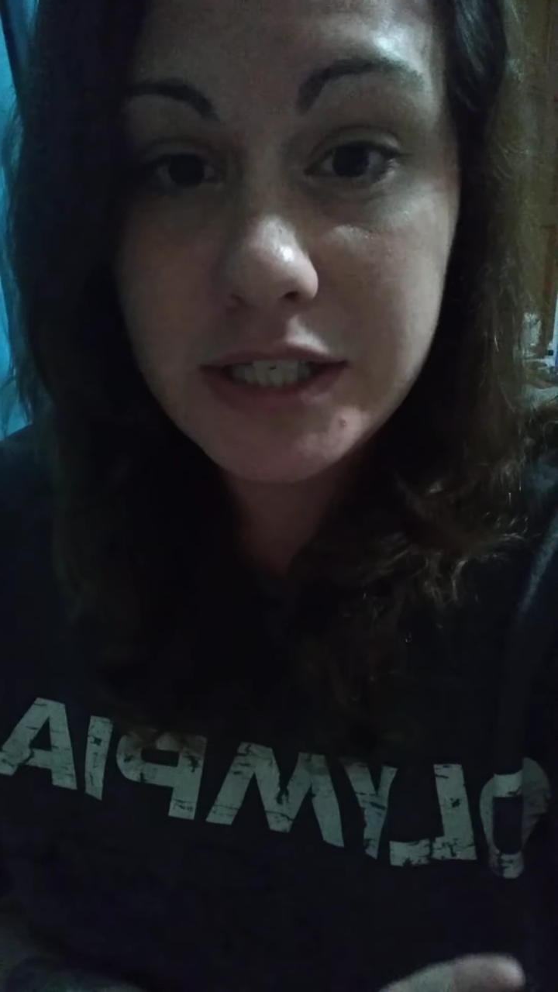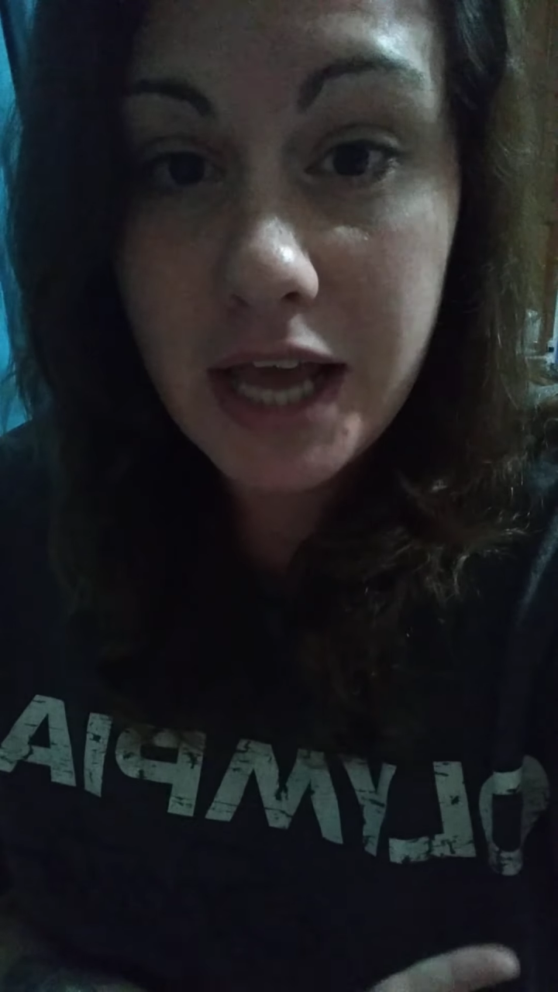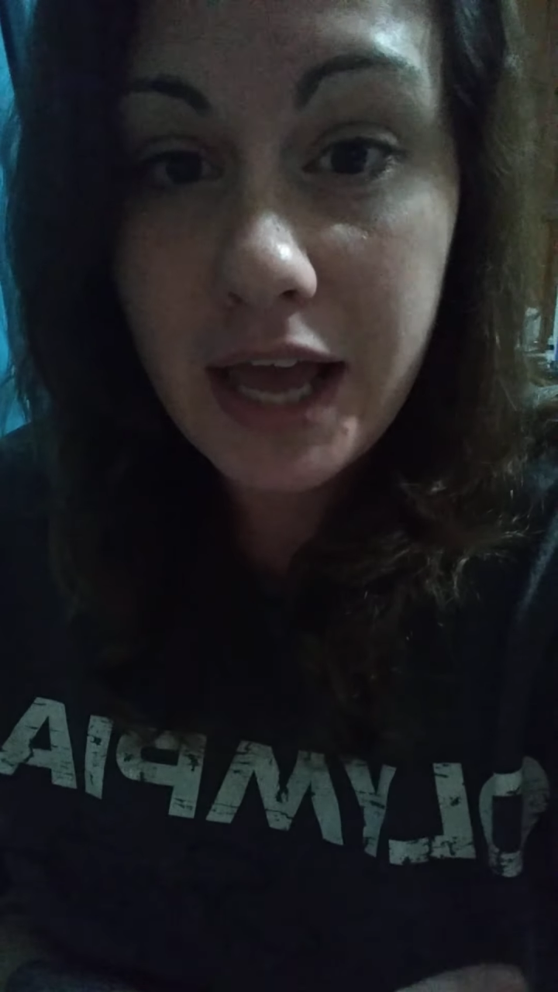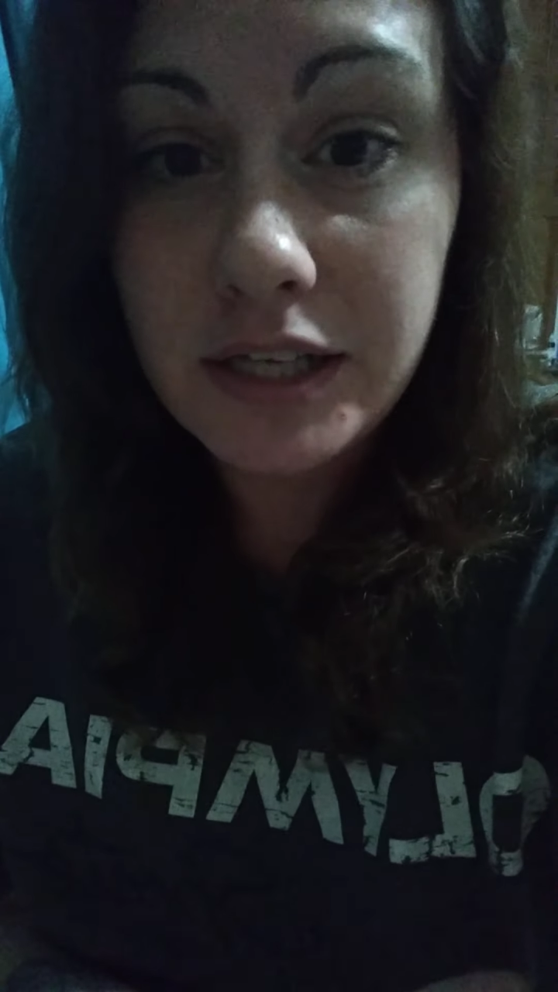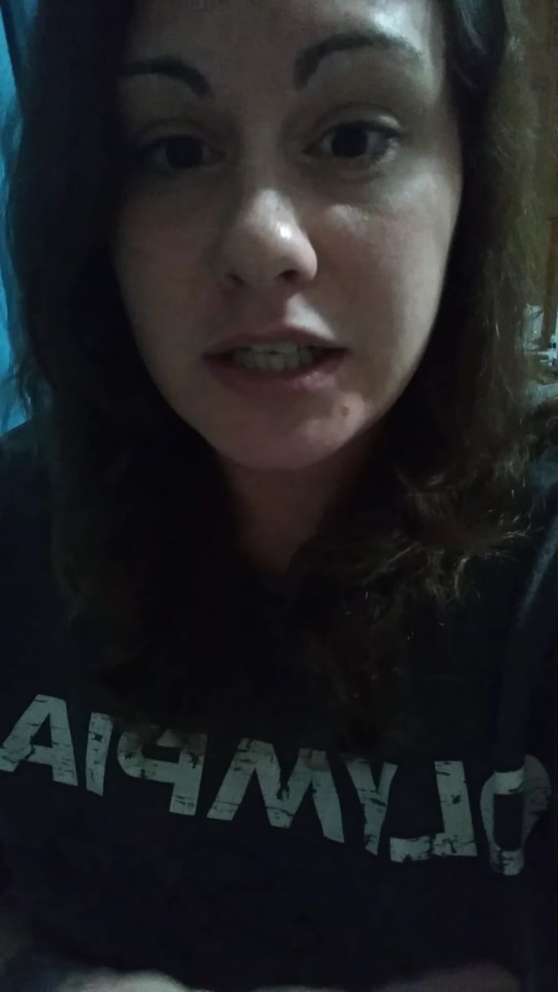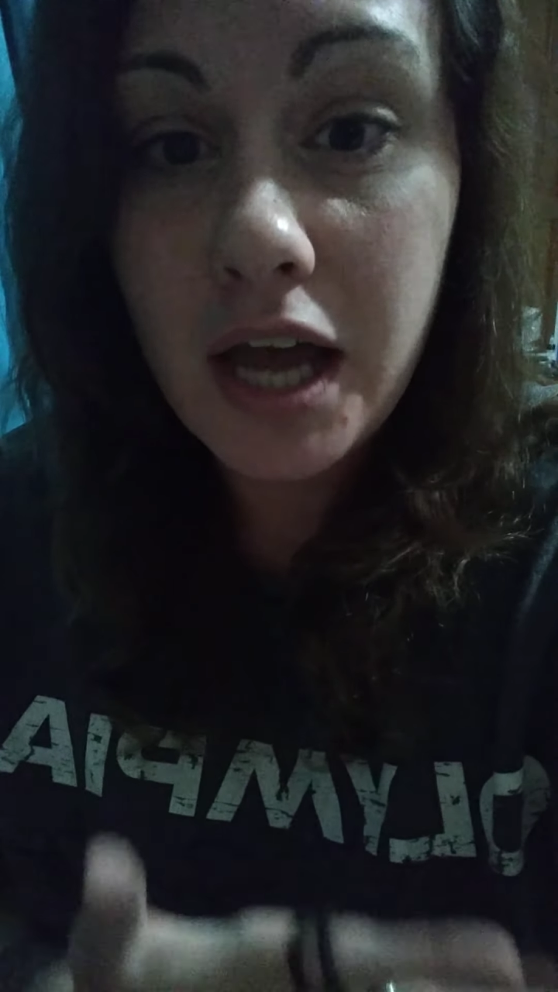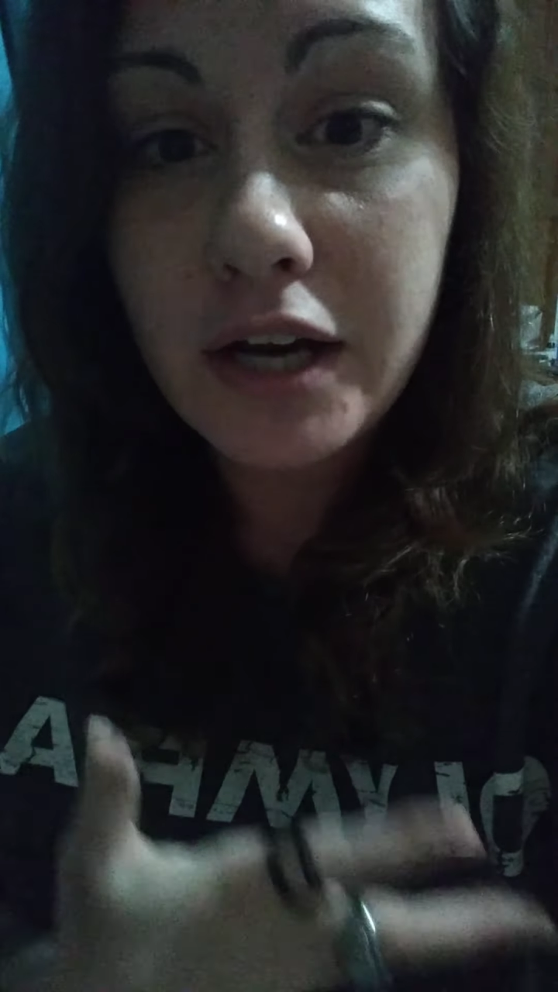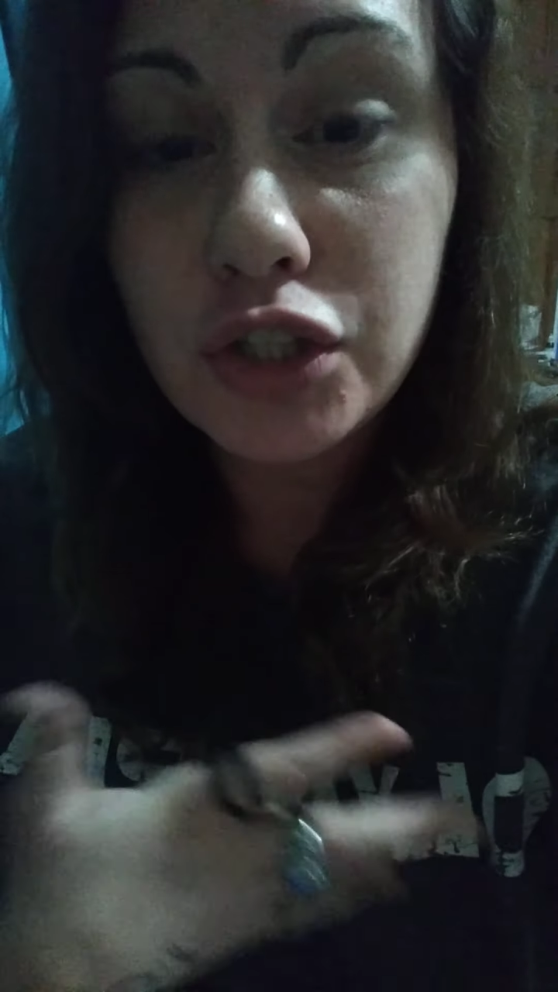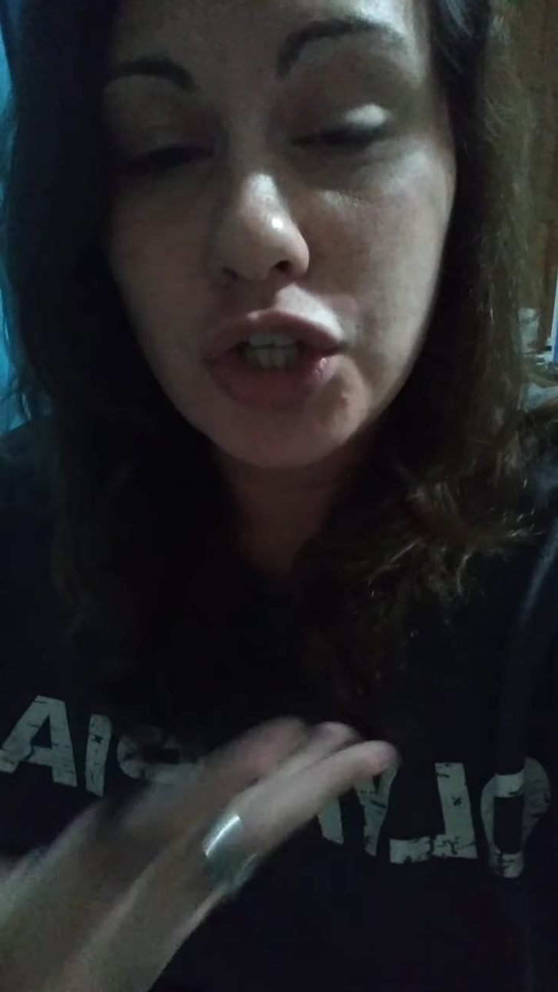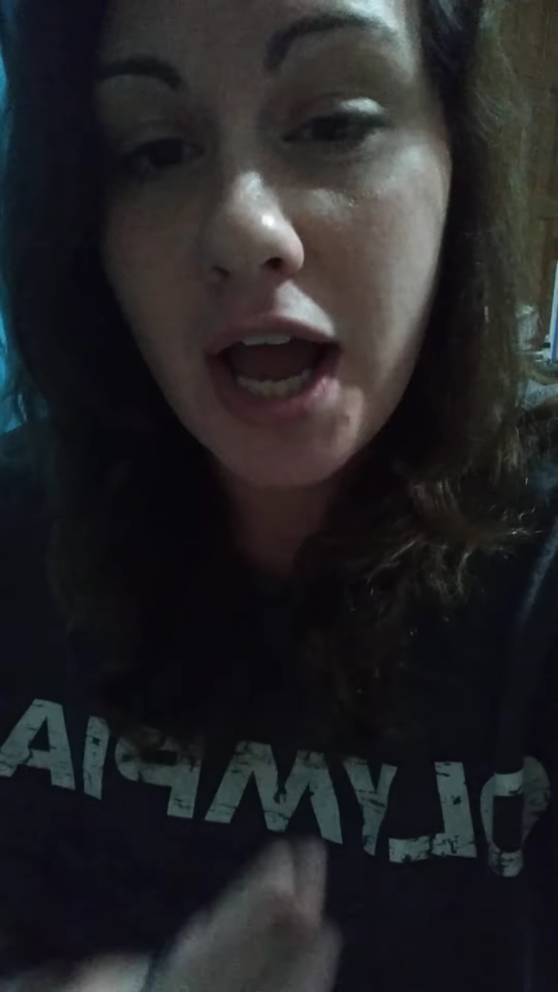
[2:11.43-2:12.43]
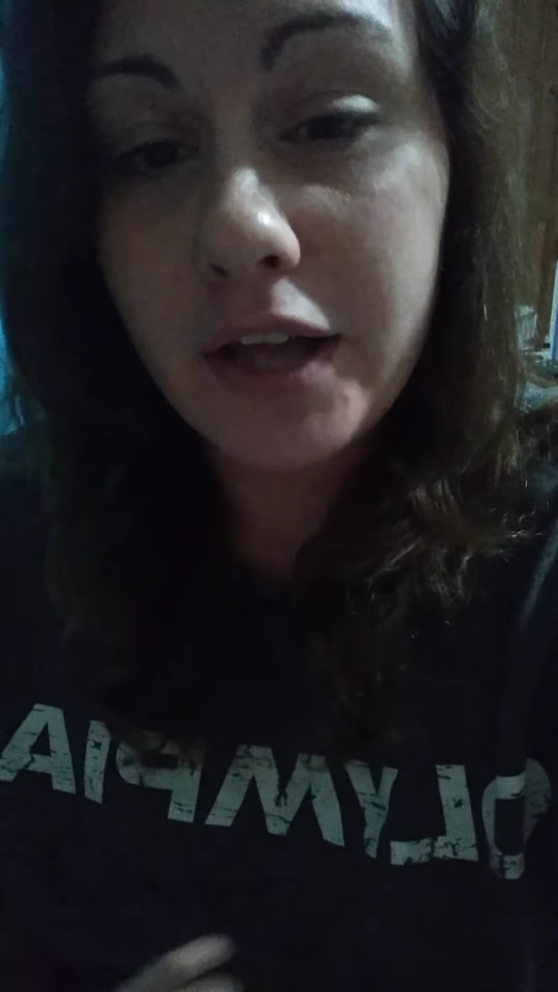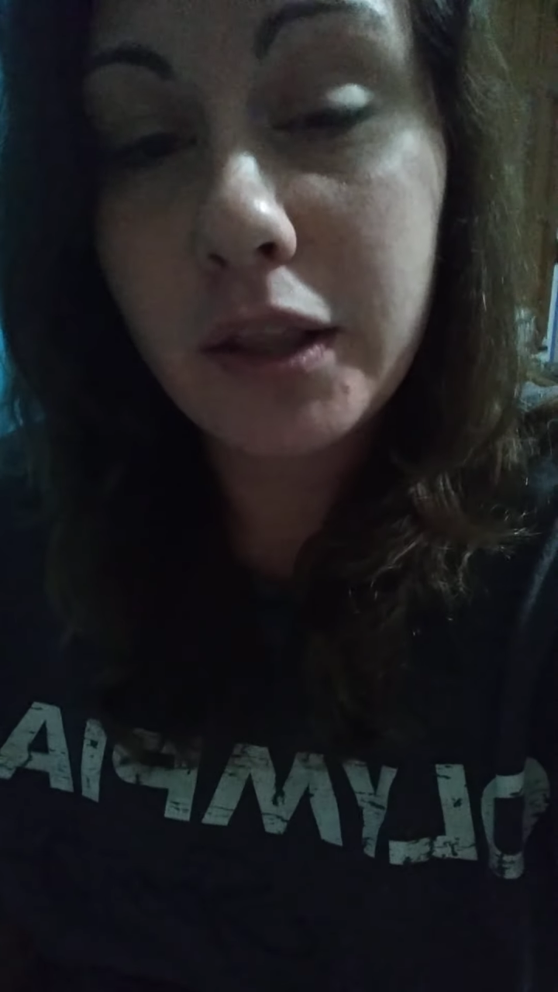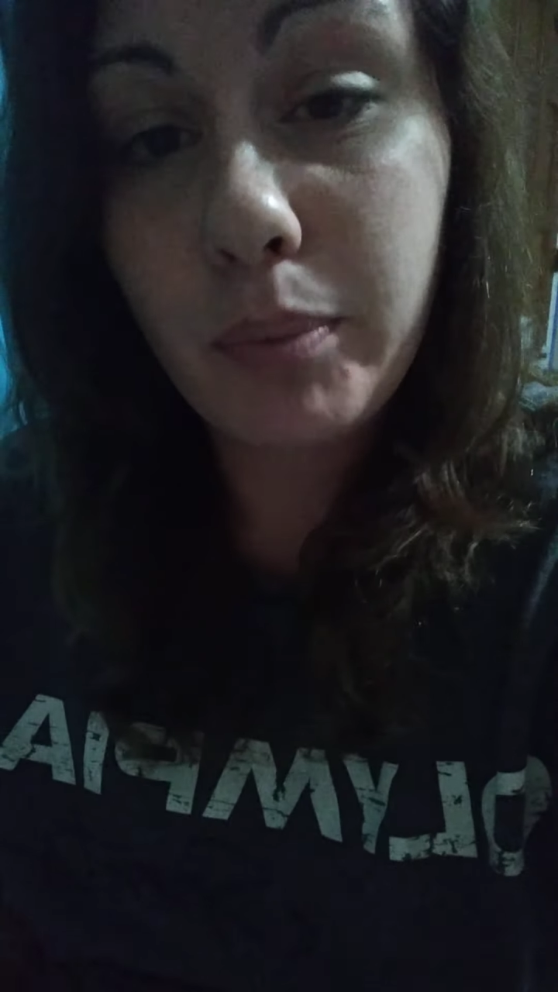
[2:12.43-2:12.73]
day to kind of track